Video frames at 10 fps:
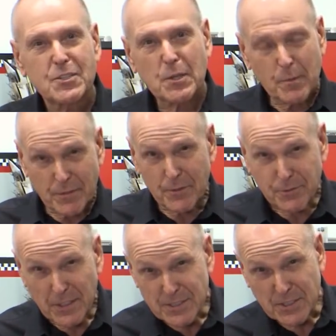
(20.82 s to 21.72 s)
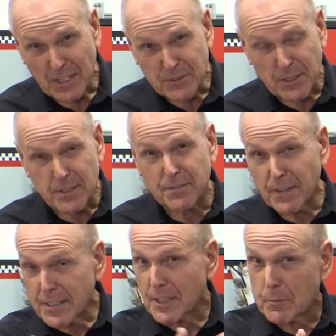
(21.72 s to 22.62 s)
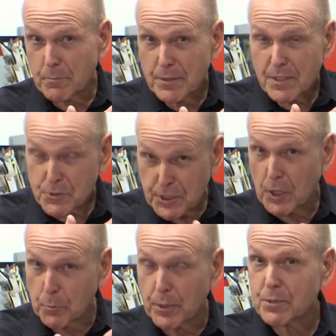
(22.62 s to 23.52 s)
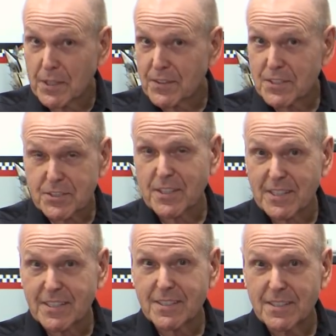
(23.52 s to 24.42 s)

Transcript: Some of our friends out there have finally jailbroken this thing.